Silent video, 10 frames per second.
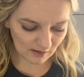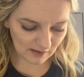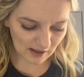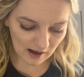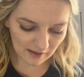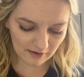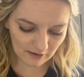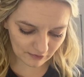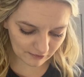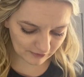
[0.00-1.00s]
The
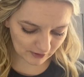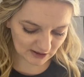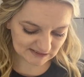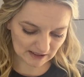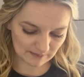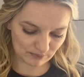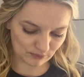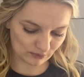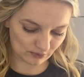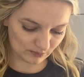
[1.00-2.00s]
other floss I
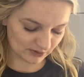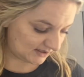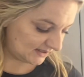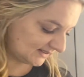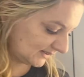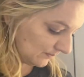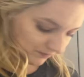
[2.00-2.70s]
bought was